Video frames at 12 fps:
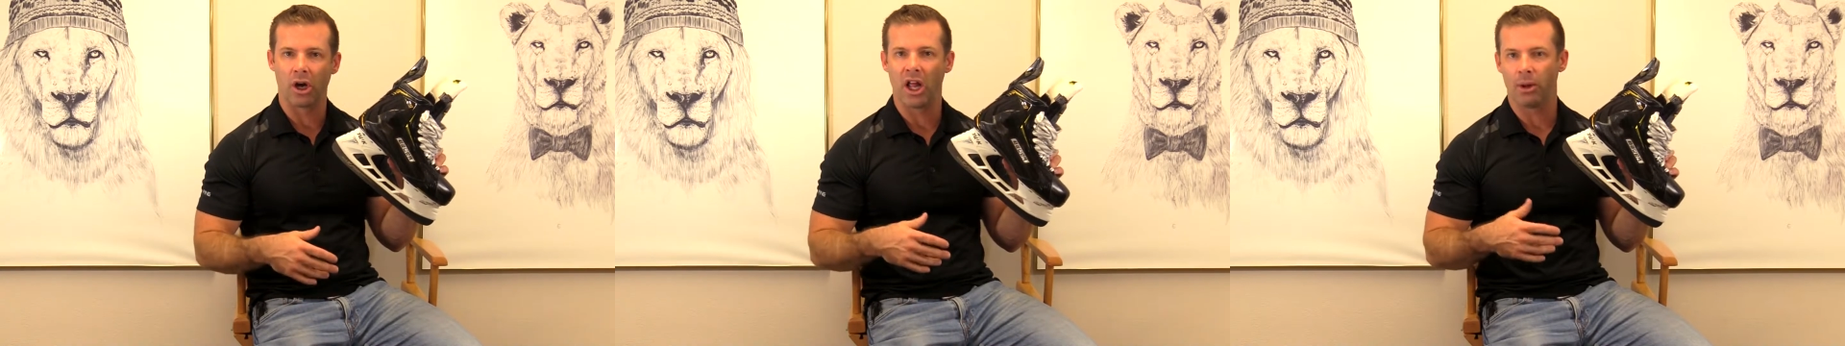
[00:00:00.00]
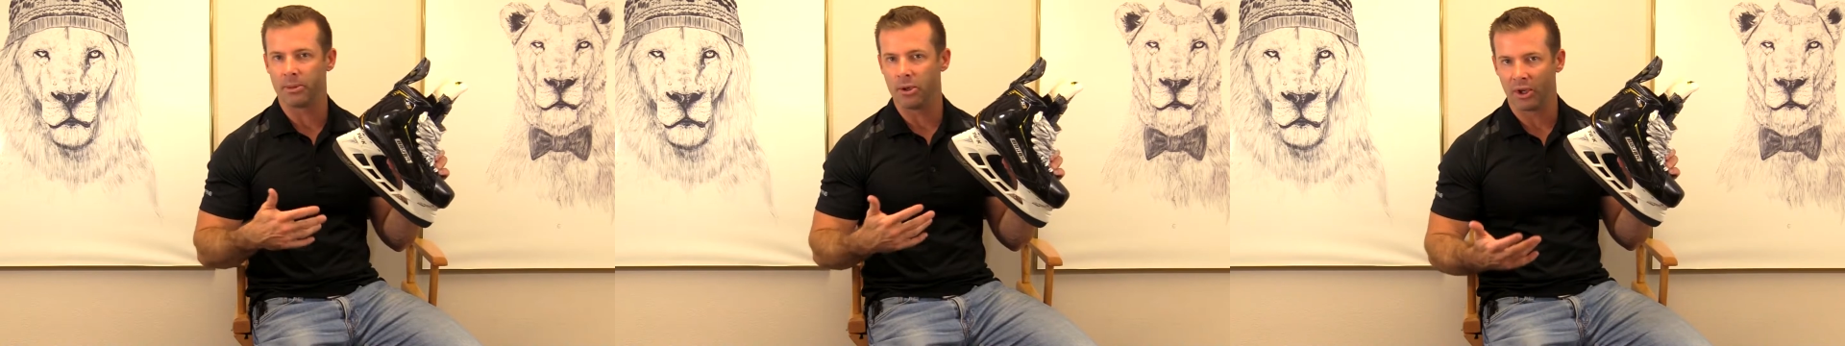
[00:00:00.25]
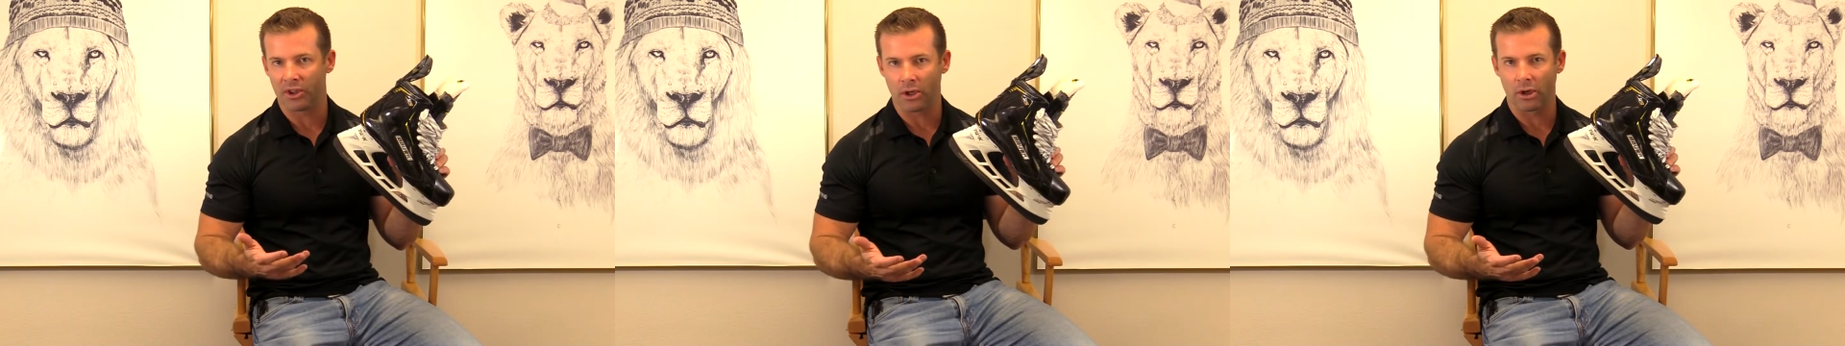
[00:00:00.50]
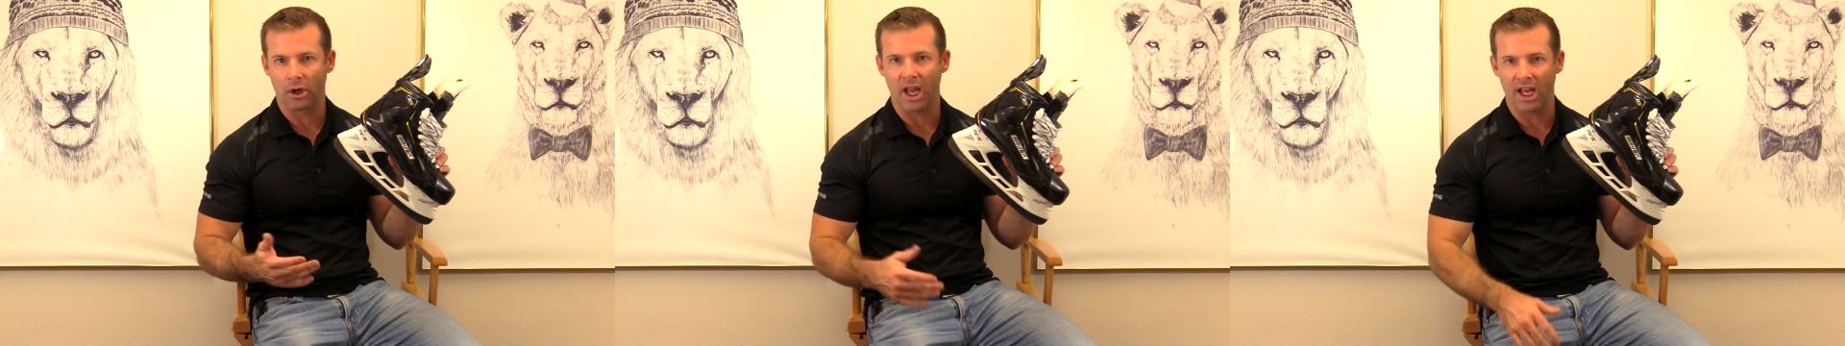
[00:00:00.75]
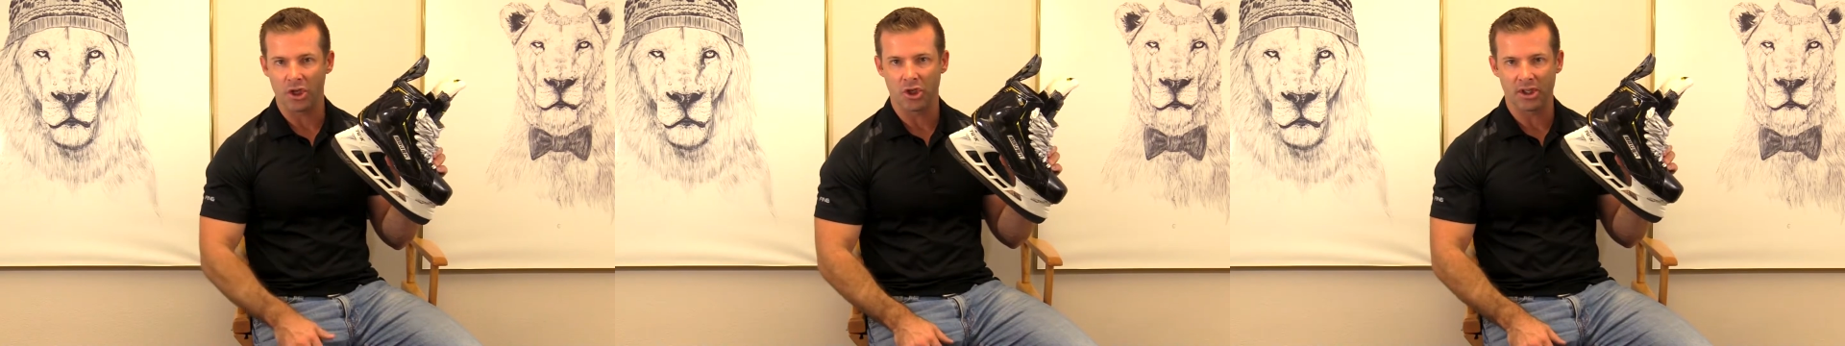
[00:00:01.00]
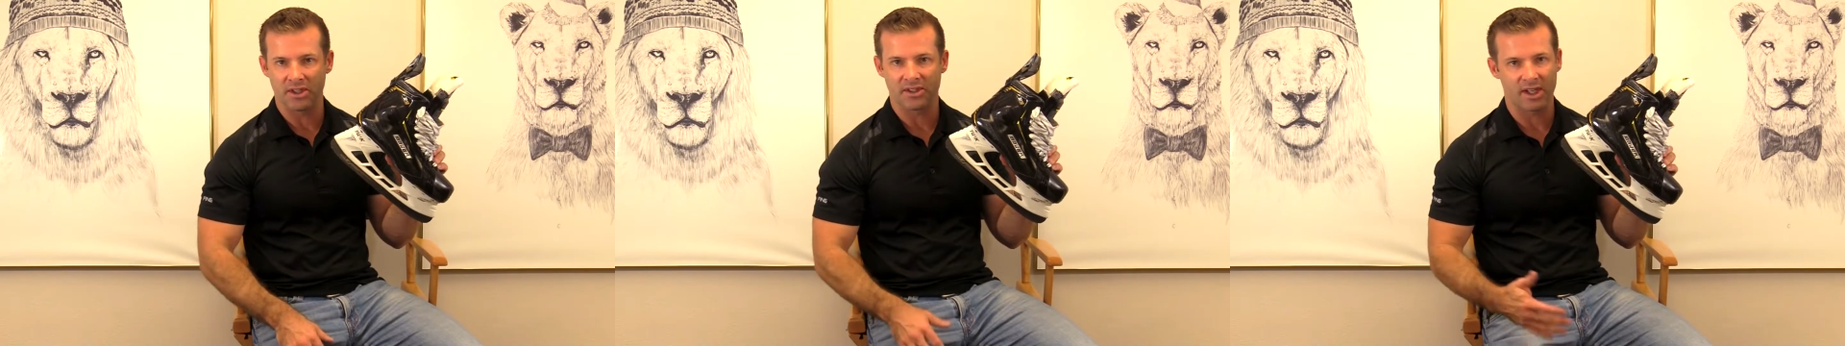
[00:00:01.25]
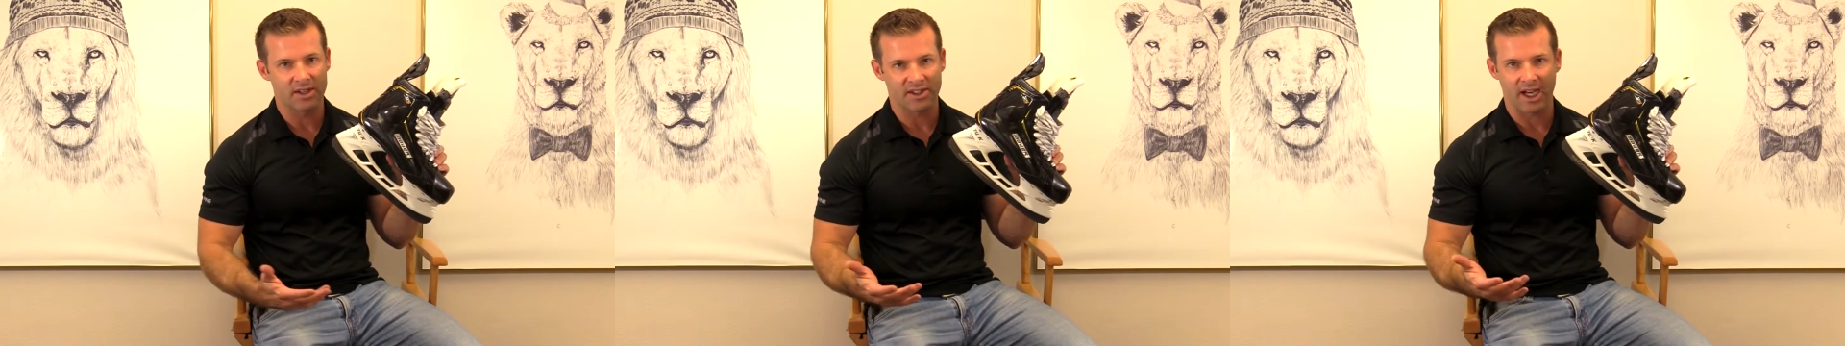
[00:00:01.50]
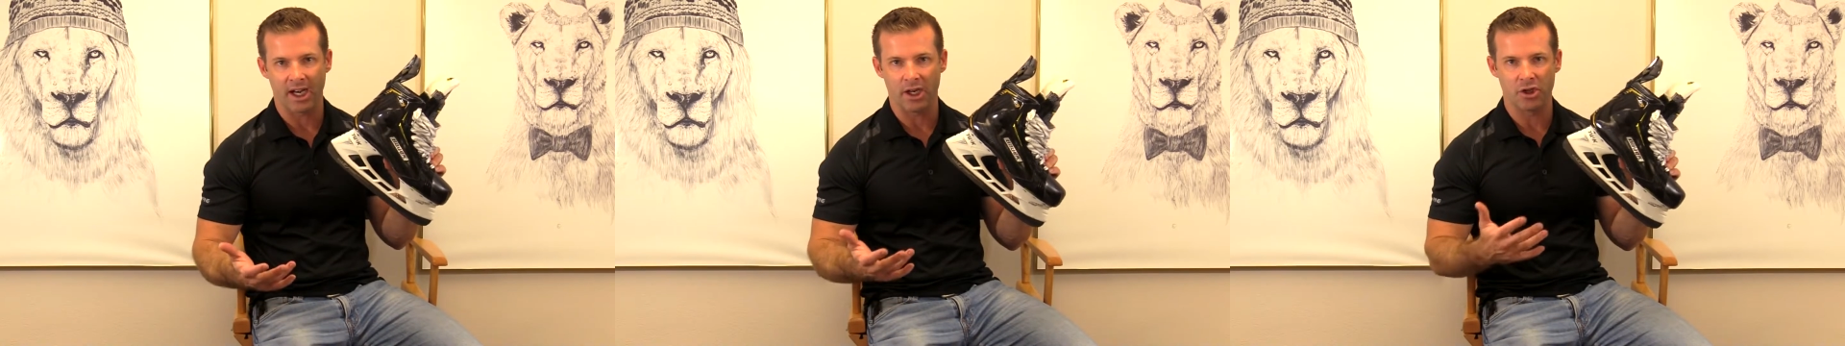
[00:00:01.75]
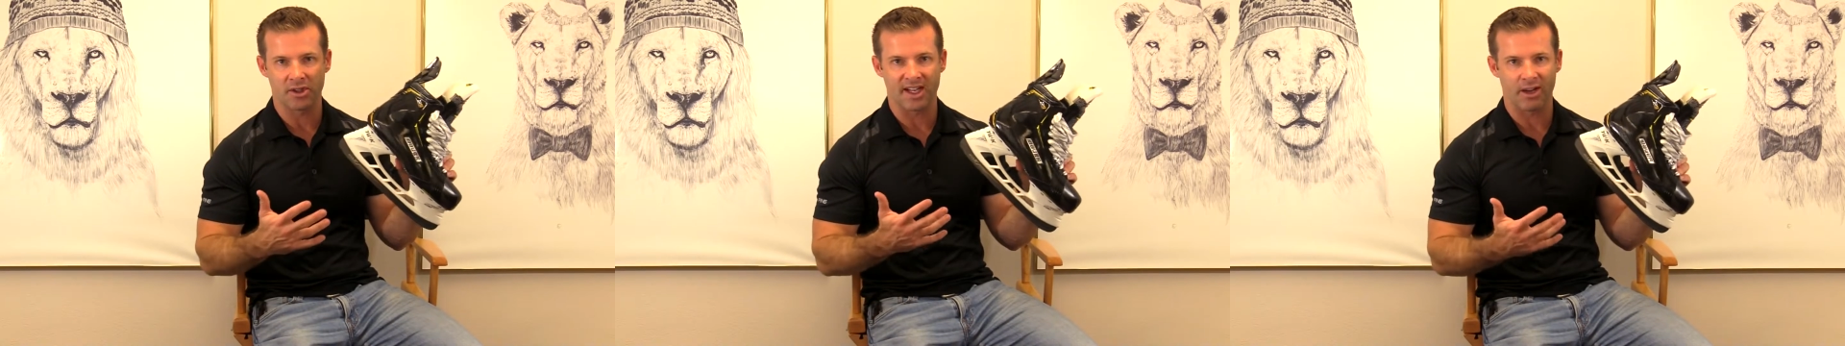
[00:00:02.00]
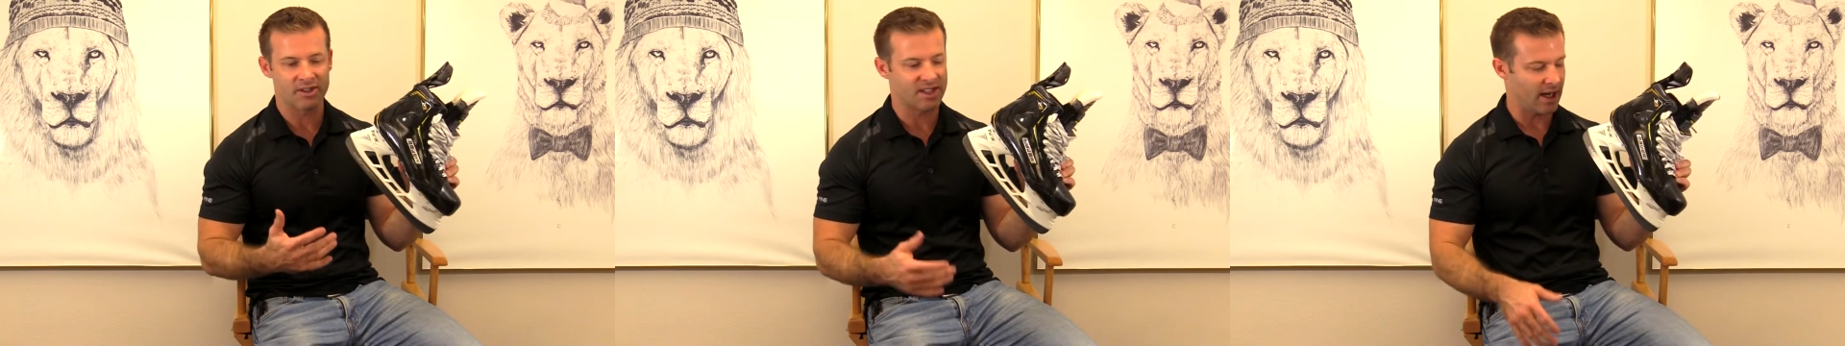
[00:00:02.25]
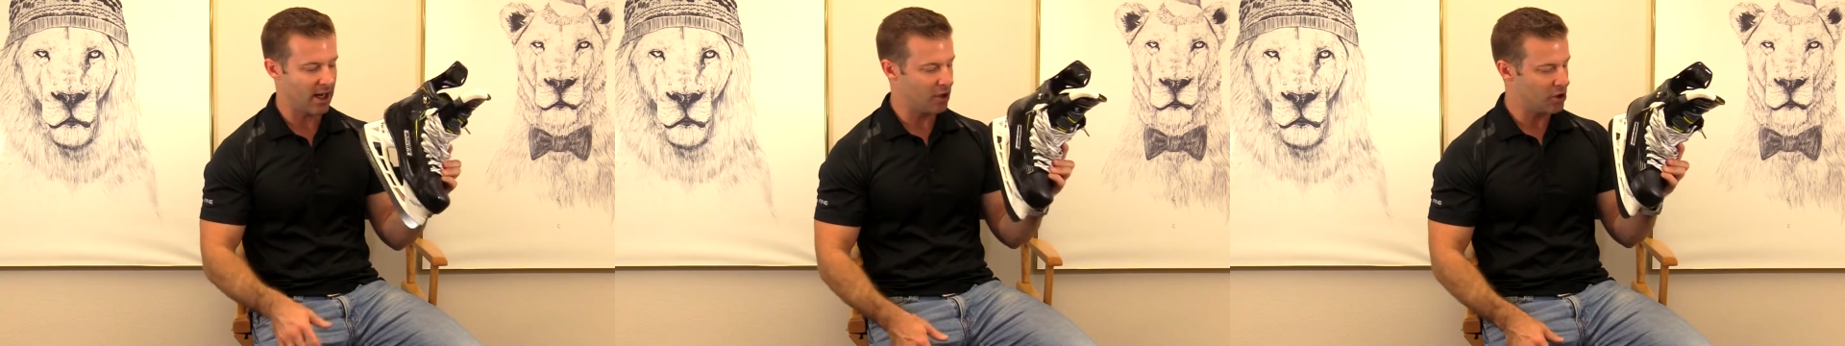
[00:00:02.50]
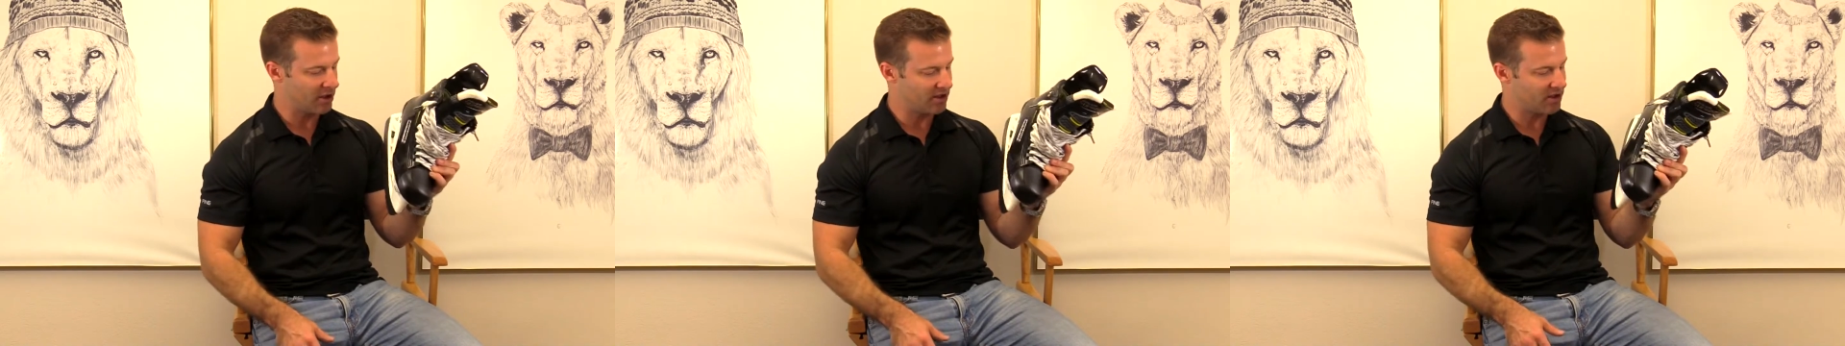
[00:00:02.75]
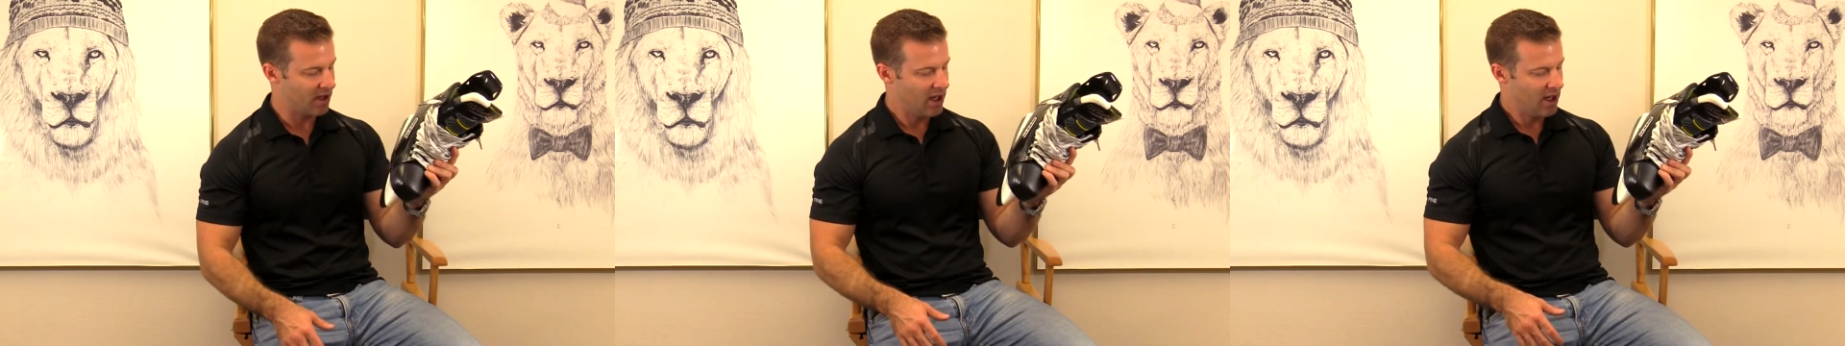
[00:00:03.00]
help you with your edges, inside edges, outside edges.